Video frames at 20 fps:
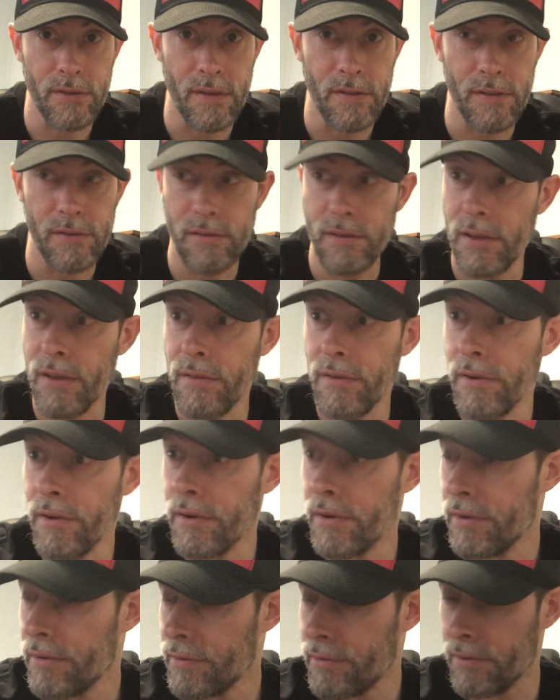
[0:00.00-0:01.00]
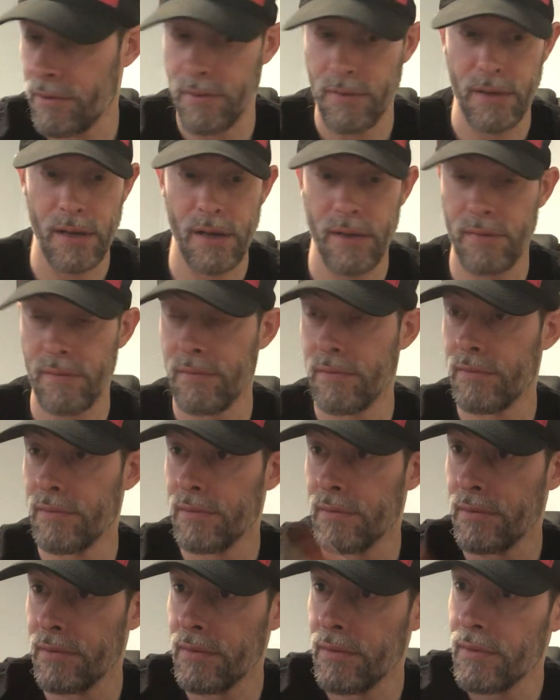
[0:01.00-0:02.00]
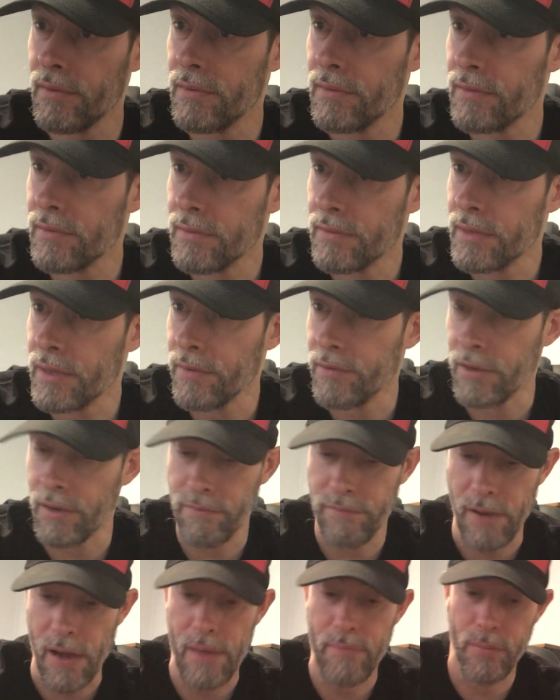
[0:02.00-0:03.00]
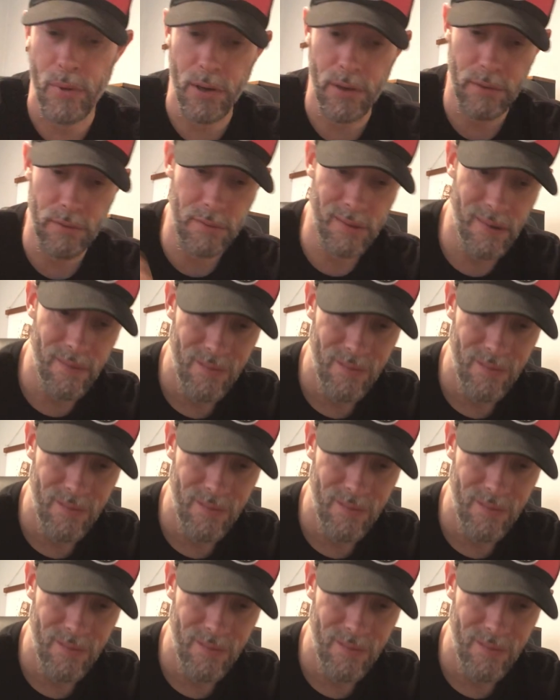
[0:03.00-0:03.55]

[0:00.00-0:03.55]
on this either. So that, that was like five bucks.